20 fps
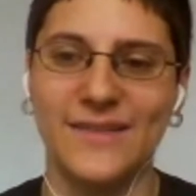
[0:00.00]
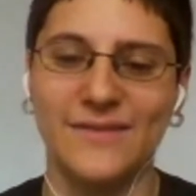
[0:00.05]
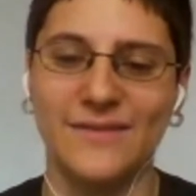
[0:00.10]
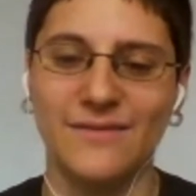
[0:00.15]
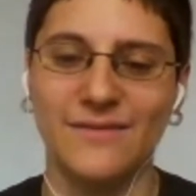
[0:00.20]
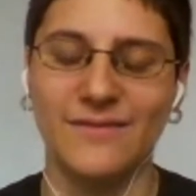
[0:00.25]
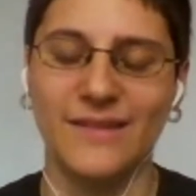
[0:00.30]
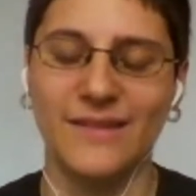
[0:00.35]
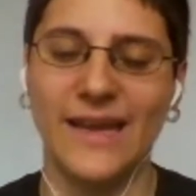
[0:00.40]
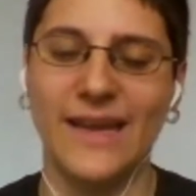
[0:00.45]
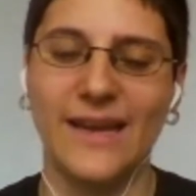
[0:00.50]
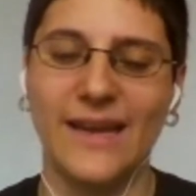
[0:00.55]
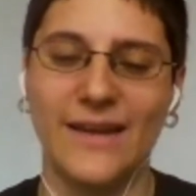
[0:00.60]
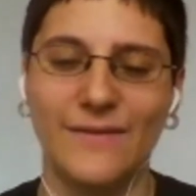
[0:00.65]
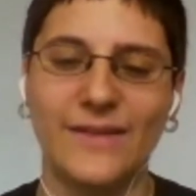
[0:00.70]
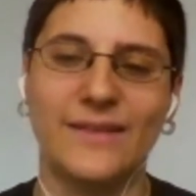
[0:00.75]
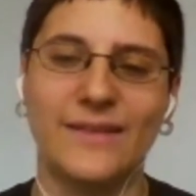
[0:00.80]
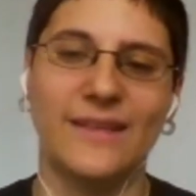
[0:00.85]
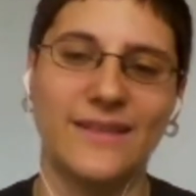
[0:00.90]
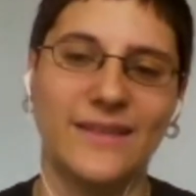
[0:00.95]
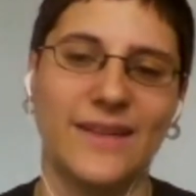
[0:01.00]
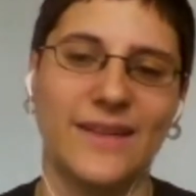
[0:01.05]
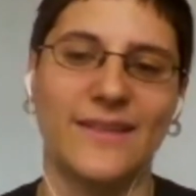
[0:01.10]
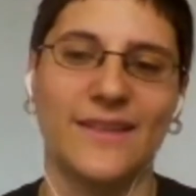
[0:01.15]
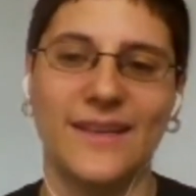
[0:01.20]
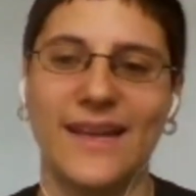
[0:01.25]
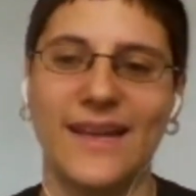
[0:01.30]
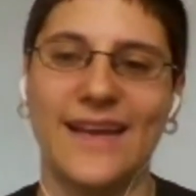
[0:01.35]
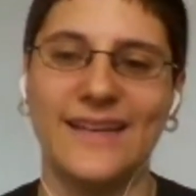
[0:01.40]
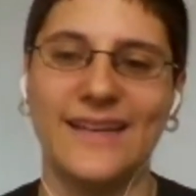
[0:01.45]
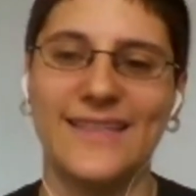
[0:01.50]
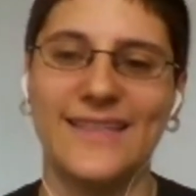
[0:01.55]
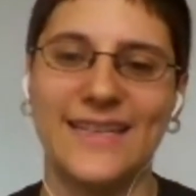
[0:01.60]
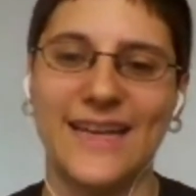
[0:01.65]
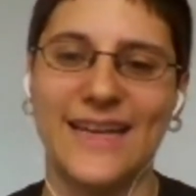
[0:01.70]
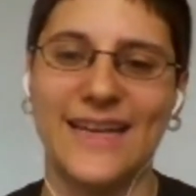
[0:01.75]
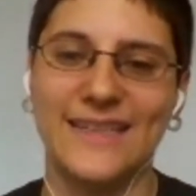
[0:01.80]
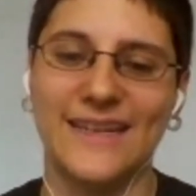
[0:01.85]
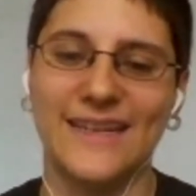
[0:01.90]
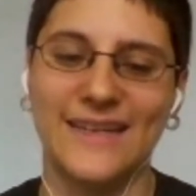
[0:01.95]
to get everything done that I had to
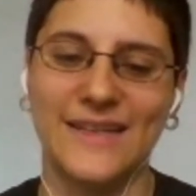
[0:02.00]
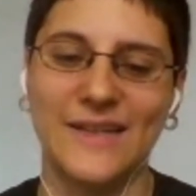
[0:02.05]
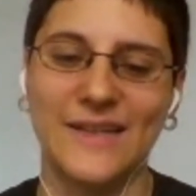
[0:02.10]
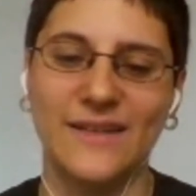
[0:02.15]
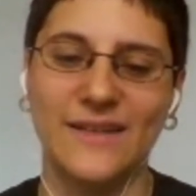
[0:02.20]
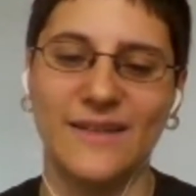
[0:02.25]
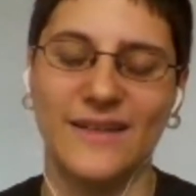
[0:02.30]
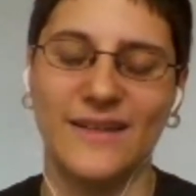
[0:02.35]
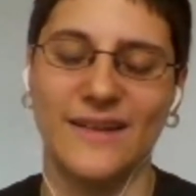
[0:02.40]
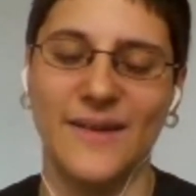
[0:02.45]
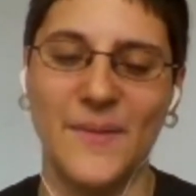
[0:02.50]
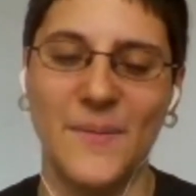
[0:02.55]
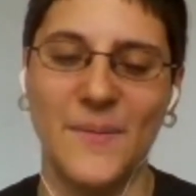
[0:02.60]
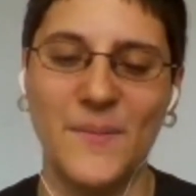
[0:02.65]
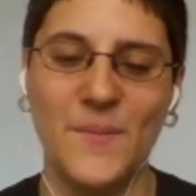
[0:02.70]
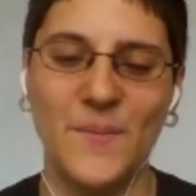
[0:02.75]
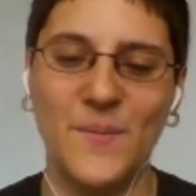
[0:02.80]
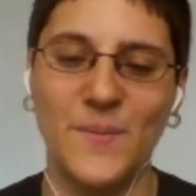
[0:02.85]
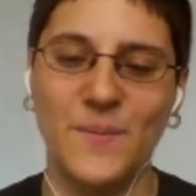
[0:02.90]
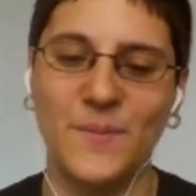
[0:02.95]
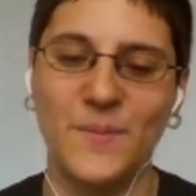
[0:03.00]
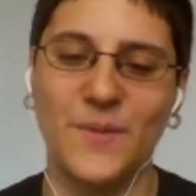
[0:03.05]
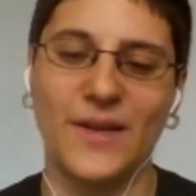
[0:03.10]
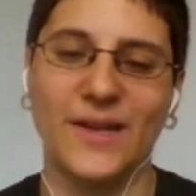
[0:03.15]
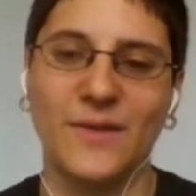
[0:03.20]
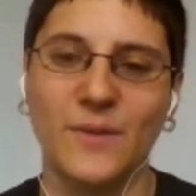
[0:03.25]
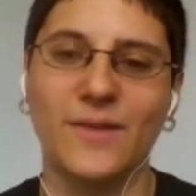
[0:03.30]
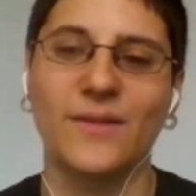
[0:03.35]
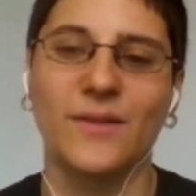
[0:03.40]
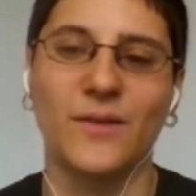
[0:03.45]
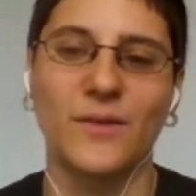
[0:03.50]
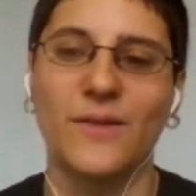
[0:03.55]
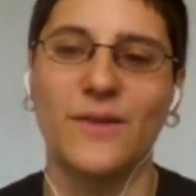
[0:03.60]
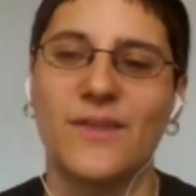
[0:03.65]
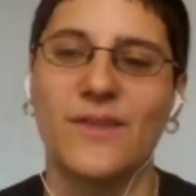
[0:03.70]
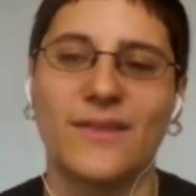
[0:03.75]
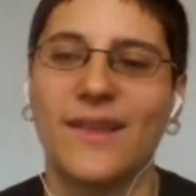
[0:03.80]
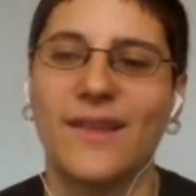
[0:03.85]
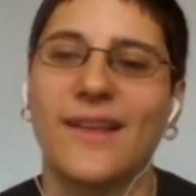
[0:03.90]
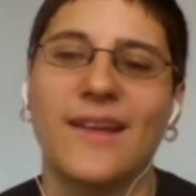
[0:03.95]
get done. Um, but I was
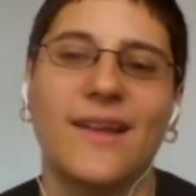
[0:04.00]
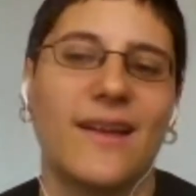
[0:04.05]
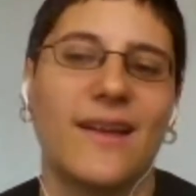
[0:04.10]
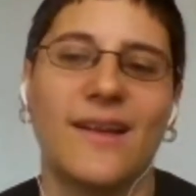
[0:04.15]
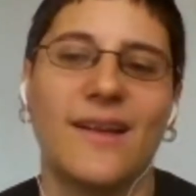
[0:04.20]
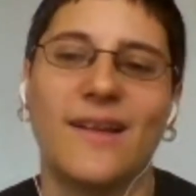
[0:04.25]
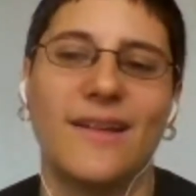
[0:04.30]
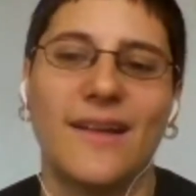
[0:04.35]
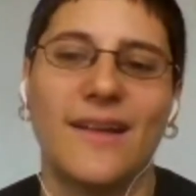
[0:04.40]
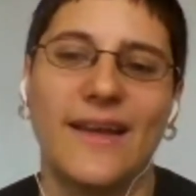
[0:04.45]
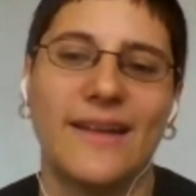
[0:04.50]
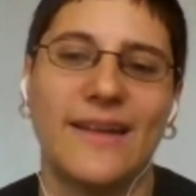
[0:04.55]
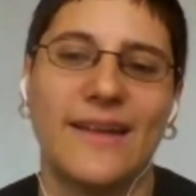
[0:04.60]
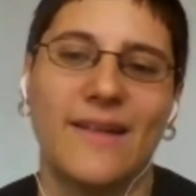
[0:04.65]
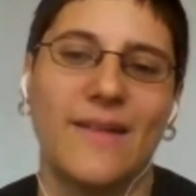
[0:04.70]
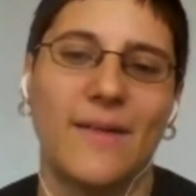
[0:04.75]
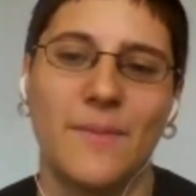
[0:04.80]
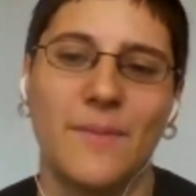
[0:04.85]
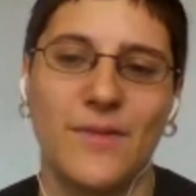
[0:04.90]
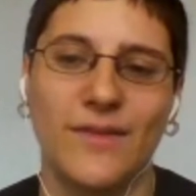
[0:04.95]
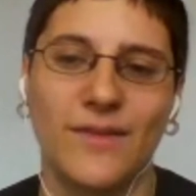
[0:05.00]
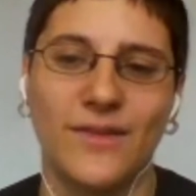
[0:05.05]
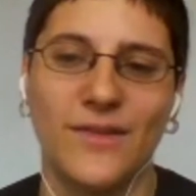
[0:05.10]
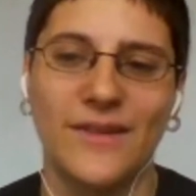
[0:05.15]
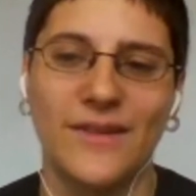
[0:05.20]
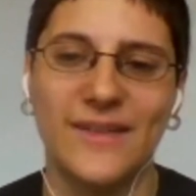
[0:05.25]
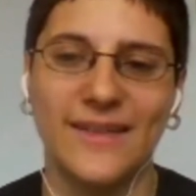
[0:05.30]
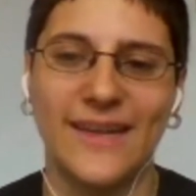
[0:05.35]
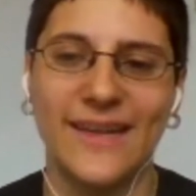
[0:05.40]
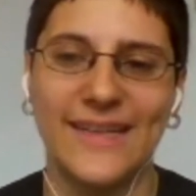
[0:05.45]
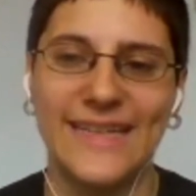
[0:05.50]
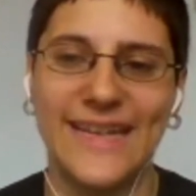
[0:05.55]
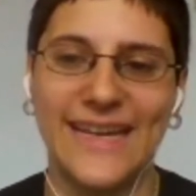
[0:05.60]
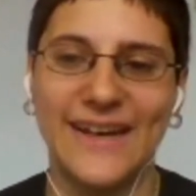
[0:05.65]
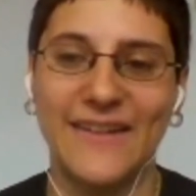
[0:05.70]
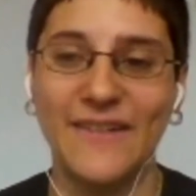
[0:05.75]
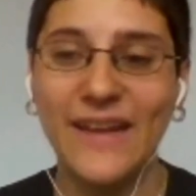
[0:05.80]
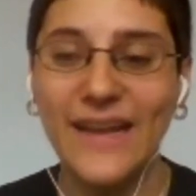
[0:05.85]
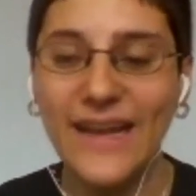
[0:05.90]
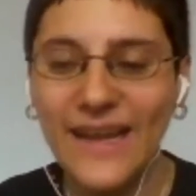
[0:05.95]
always just like, ah, and now I'm just going to lie
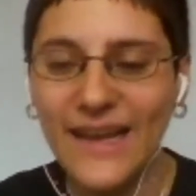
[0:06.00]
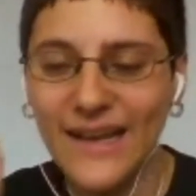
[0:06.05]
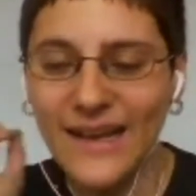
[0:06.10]
down.